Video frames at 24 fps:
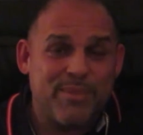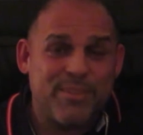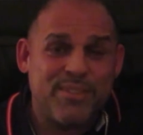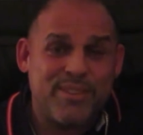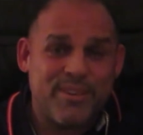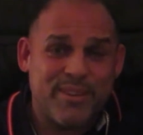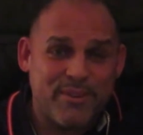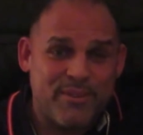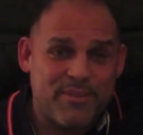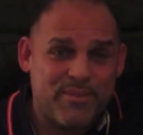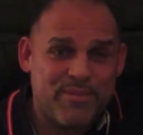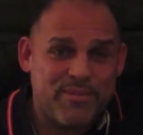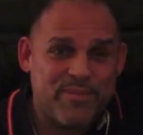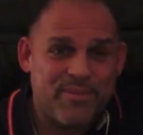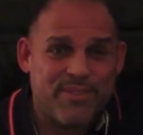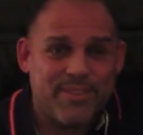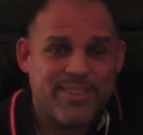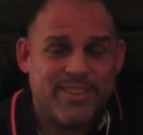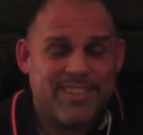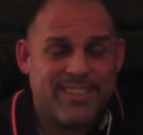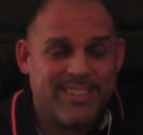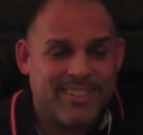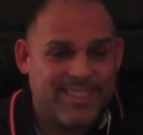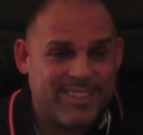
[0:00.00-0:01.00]
be tough.
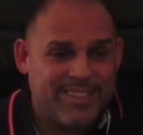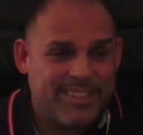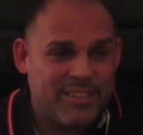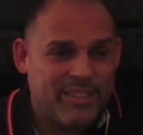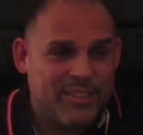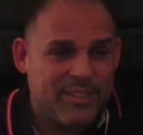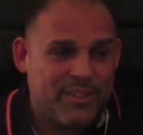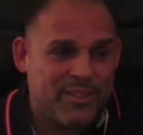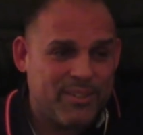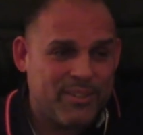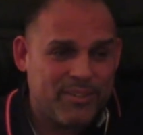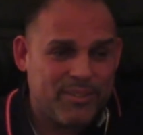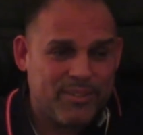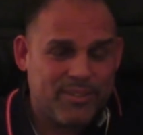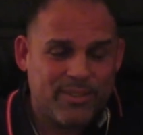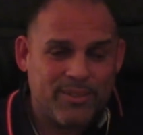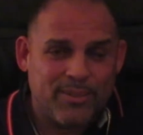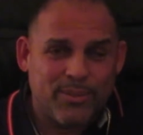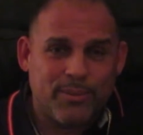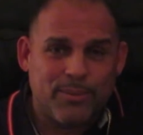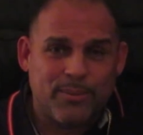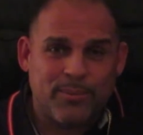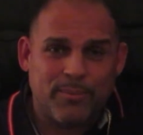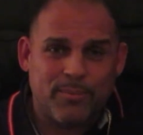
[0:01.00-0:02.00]

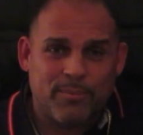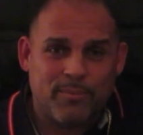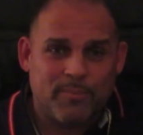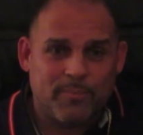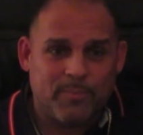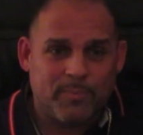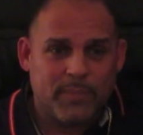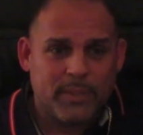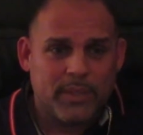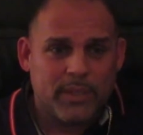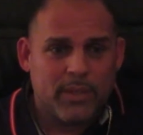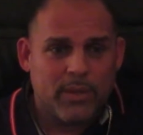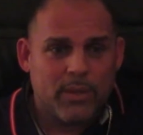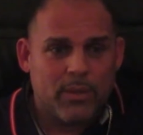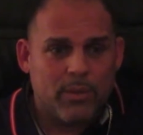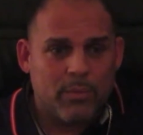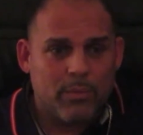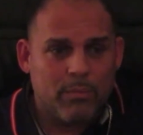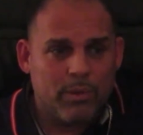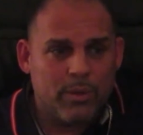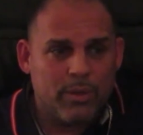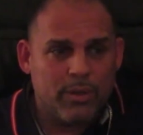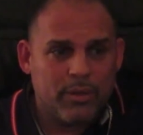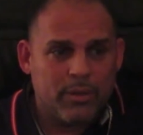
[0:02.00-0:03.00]
So,
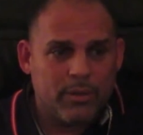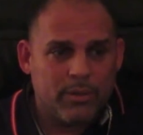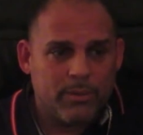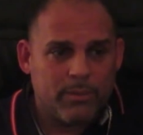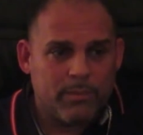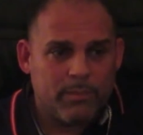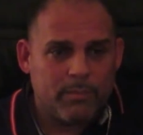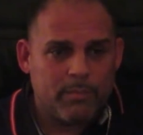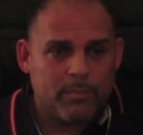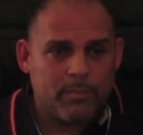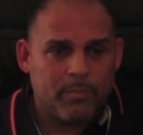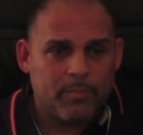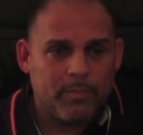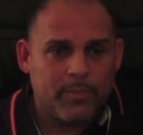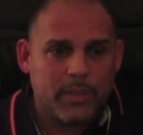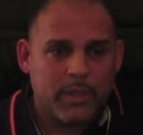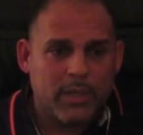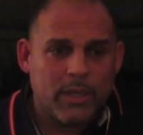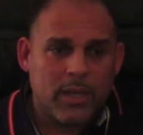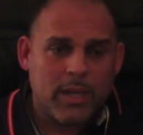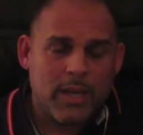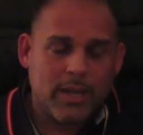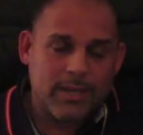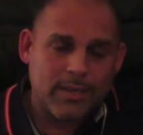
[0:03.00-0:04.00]
but
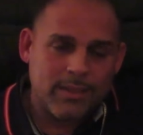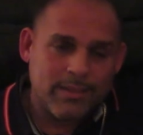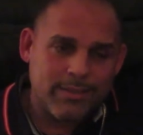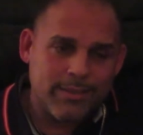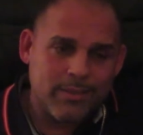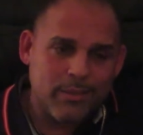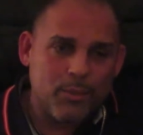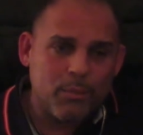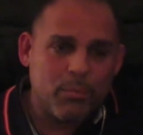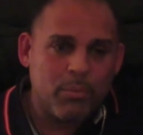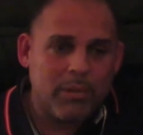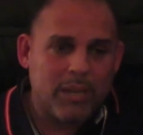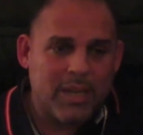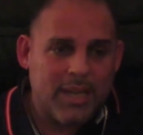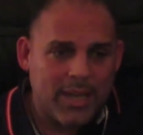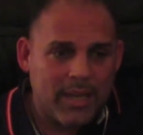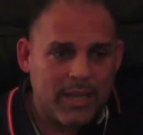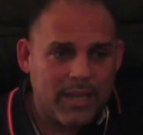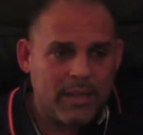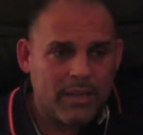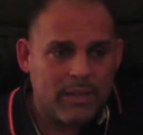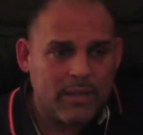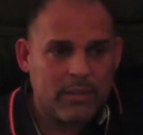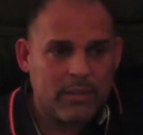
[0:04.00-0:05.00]
I can still play.